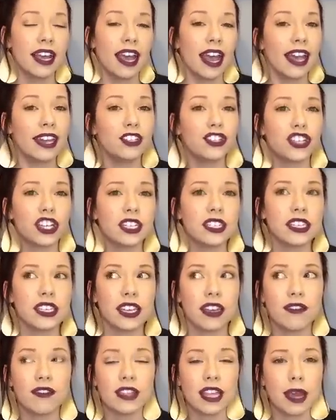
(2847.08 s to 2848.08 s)
and just
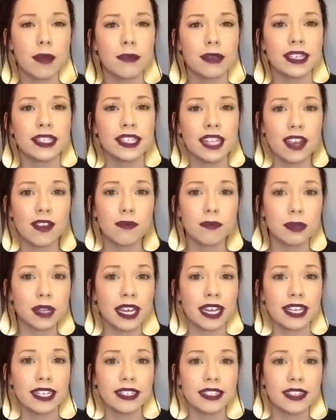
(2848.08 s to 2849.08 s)
give them a safe
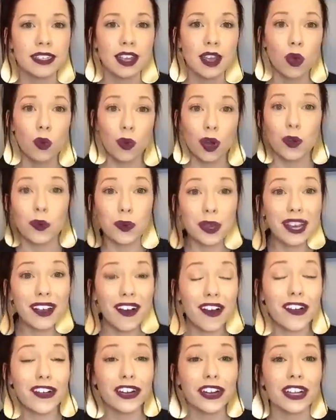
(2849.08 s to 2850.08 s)
place where we
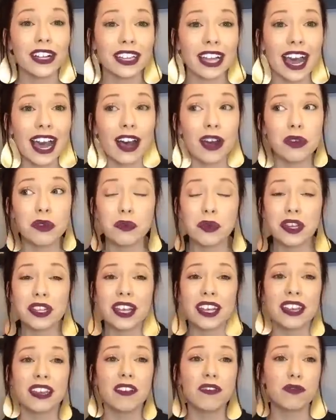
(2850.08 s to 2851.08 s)
aren't allowed, where they
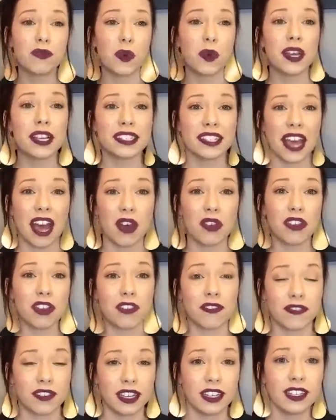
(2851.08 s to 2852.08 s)
can voice how they're
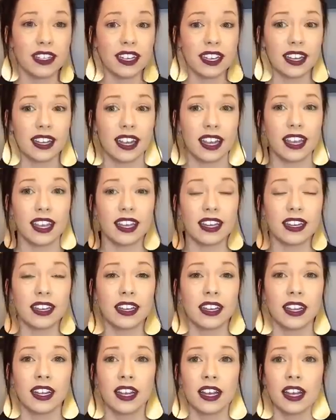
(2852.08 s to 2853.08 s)
feeling. And no
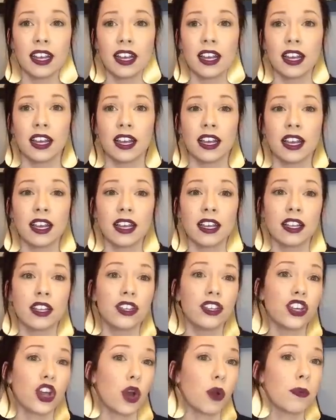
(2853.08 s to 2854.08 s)
presenters, I will not
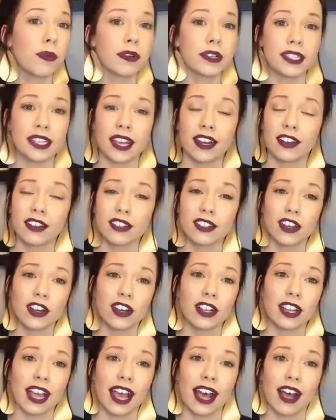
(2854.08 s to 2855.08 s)
no presenters are
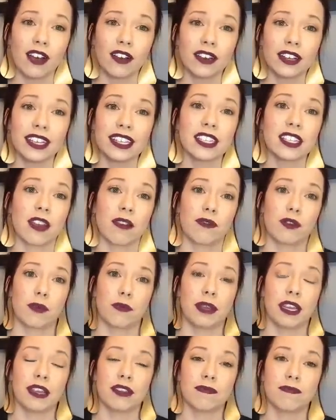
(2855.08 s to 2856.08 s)
allowed except for
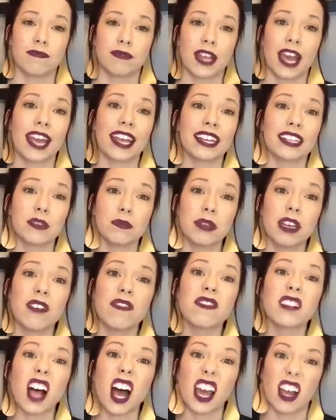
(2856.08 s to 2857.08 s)
me. I get to be a
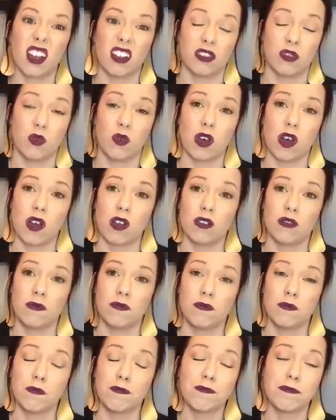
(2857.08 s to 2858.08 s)
fly on the wall,
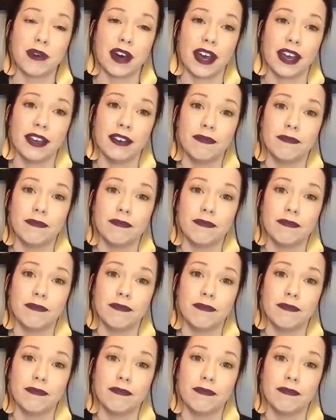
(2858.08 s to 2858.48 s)
but